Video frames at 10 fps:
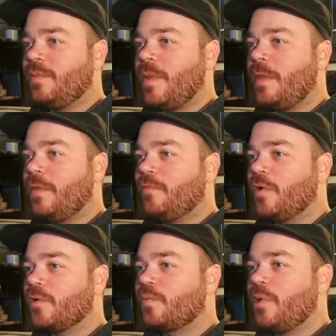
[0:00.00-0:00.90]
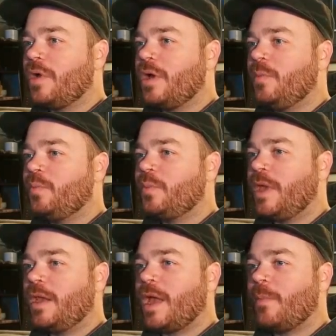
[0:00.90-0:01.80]
And then the first pump,
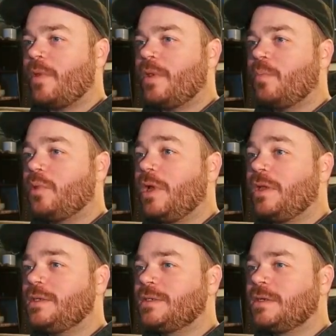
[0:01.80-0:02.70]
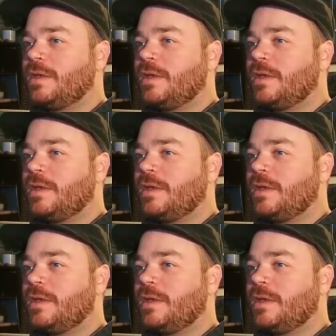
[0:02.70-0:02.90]
getting up into blunt.